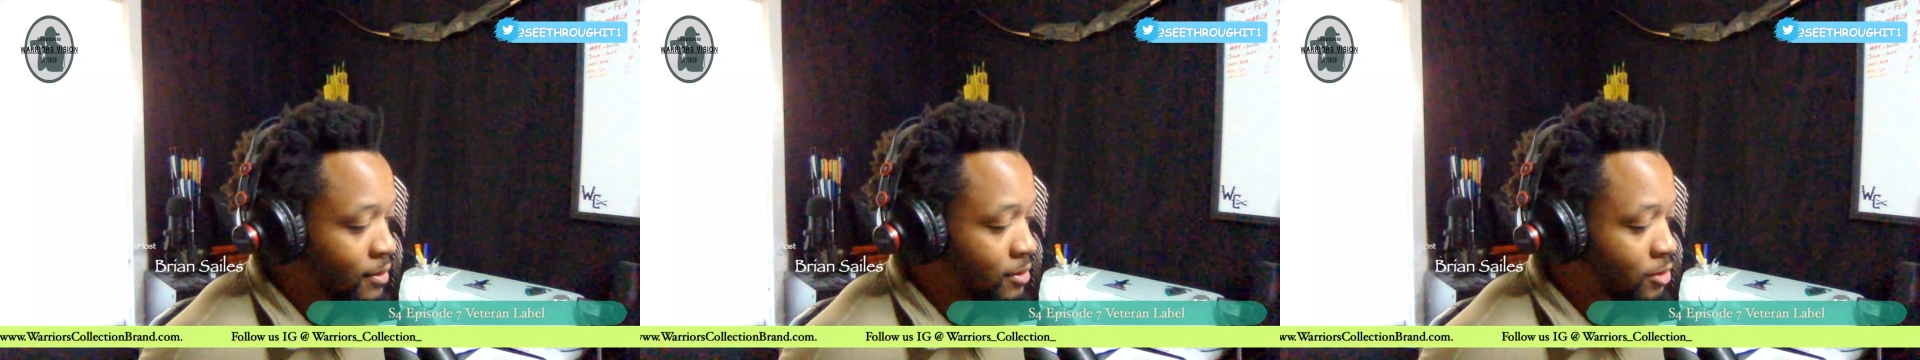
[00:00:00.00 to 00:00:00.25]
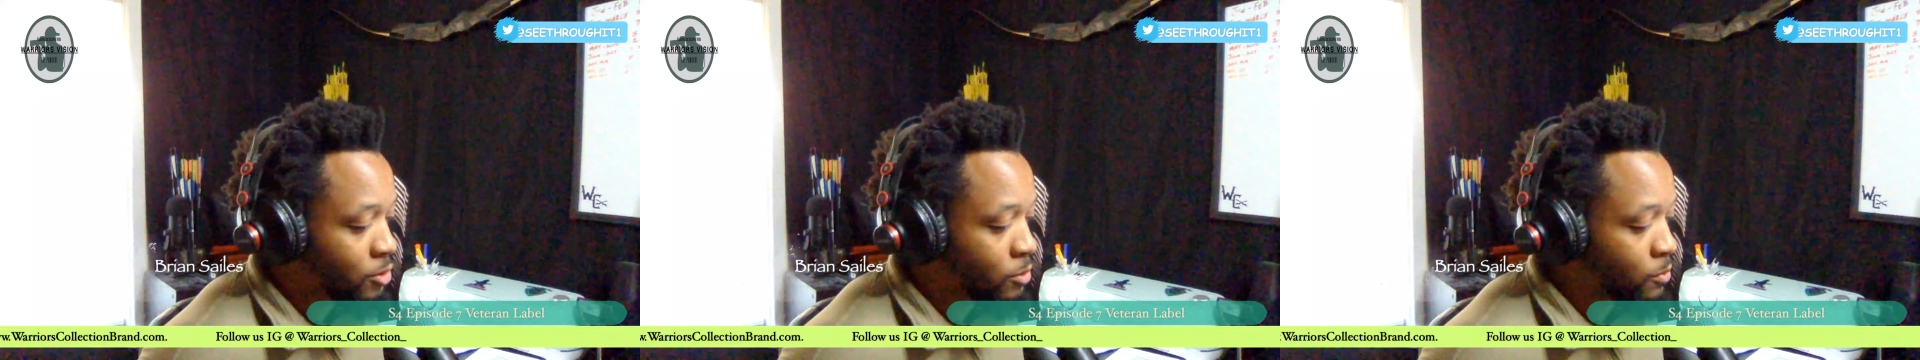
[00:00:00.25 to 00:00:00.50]

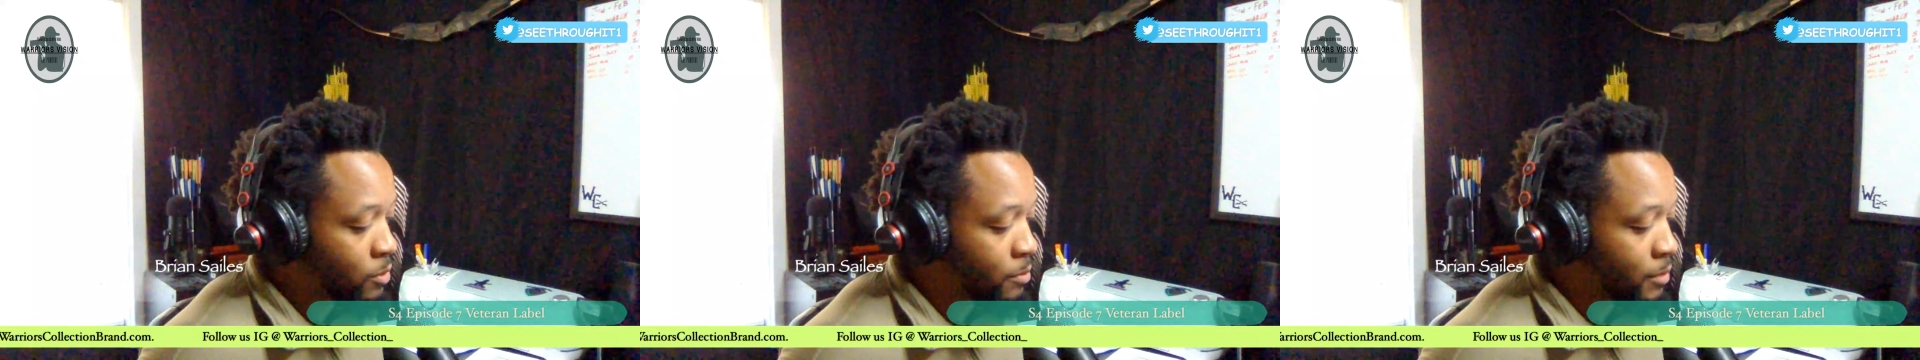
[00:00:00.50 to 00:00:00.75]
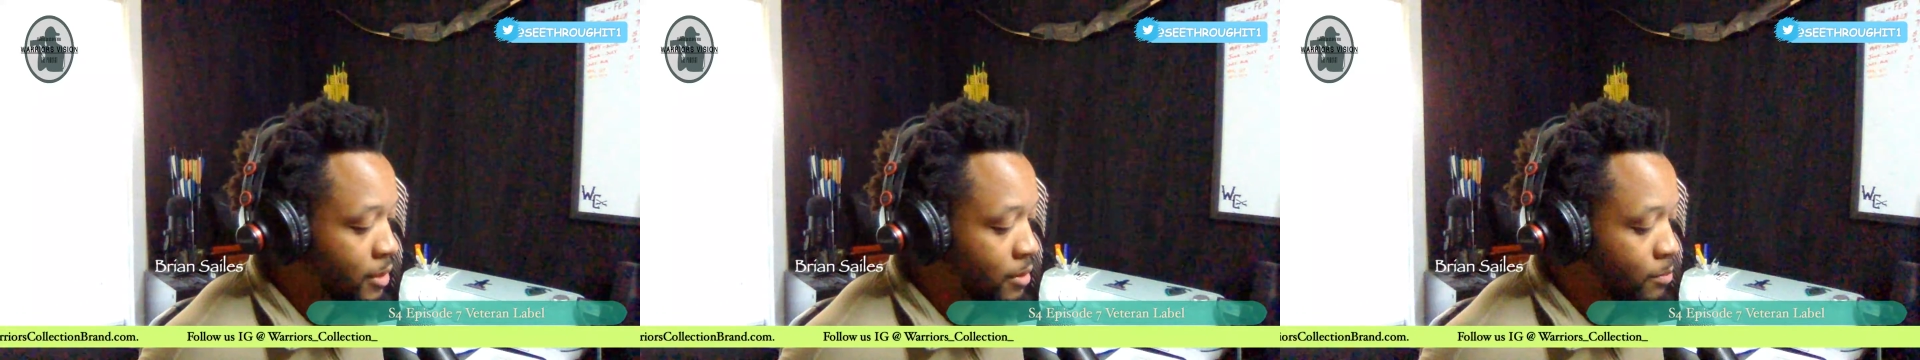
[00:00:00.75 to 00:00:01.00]
Soon we'll
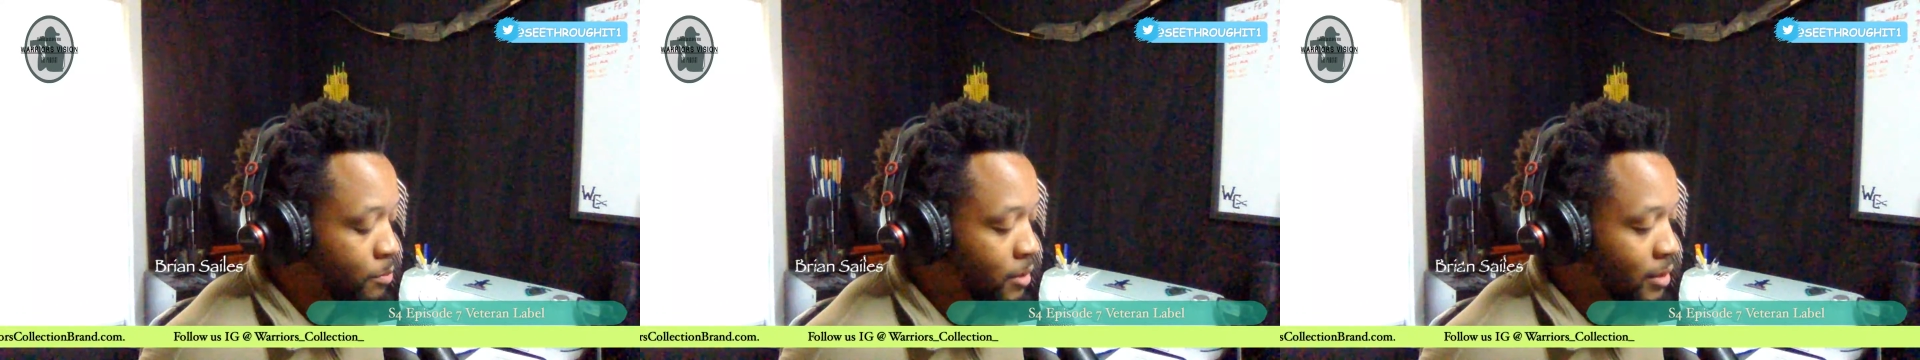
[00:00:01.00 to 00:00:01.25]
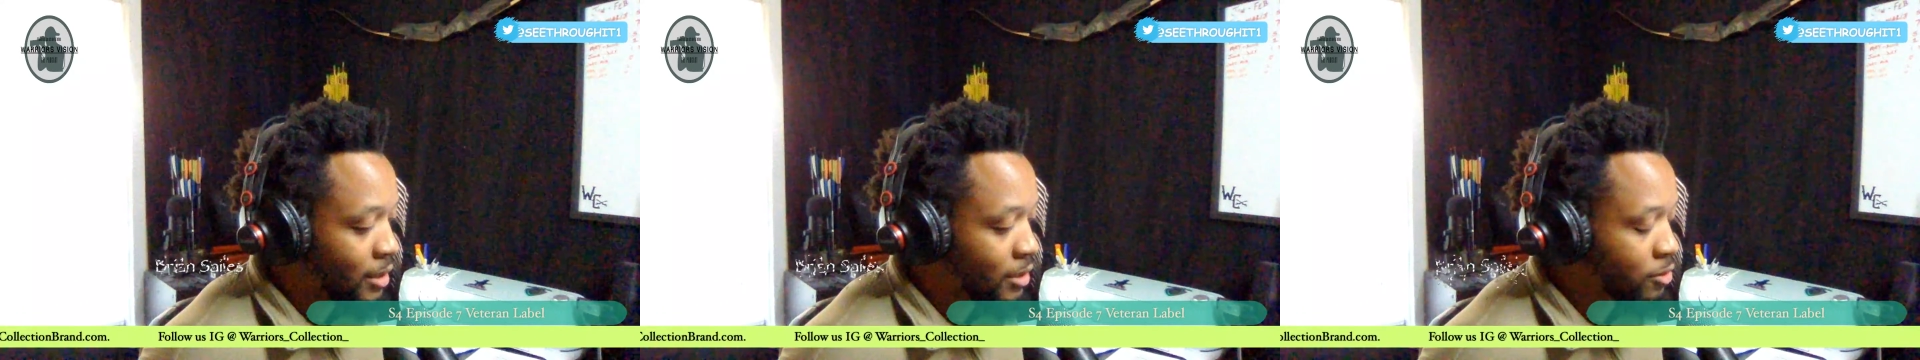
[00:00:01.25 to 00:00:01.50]
be putting out a